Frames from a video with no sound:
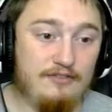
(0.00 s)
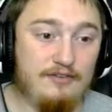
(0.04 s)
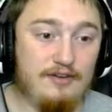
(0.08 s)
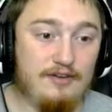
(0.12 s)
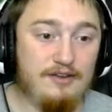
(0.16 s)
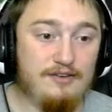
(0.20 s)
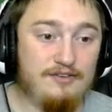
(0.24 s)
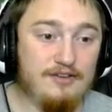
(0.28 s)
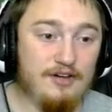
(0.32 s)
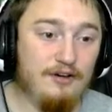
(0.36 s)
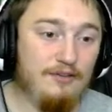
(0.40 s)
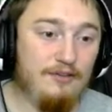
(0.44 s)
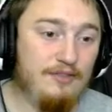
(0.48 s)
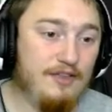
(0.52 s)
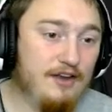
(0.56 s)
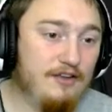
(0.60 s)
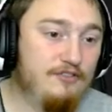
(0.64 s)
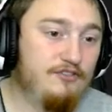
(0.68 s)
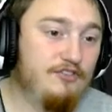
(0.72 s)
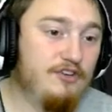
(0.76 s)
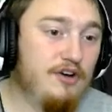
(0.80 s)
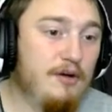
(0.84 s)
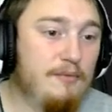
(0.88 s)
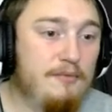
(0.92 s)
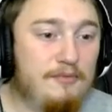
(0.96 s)
can tell that
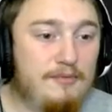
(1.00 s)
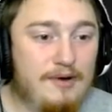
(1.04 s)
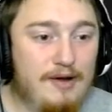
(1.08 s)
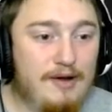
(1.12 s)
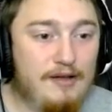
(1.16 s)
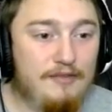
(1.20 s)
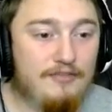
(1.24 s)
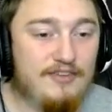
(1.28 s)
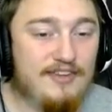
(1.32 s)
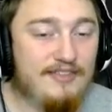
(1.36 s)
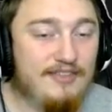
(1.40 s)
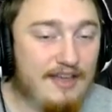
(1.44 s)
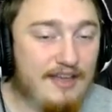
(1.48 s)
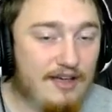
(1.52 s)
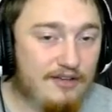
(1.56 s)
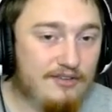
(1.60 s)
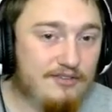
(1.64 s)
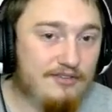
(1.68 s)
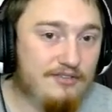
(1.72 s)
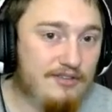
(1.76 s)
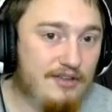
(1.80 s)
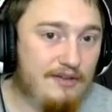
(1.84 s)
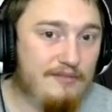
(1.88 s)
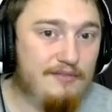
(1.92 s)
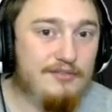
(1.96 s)
Astronomer has
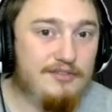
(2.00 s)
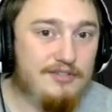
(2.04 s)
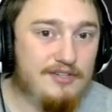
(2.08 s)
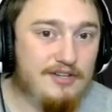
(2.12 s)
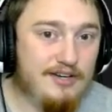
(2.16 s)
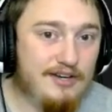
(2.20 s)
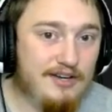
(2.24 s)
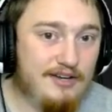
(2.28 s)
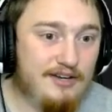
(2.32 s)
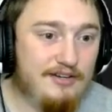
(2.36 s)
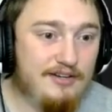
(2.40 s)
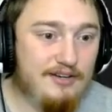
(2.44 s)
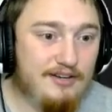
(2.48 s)
1,000 levels in it.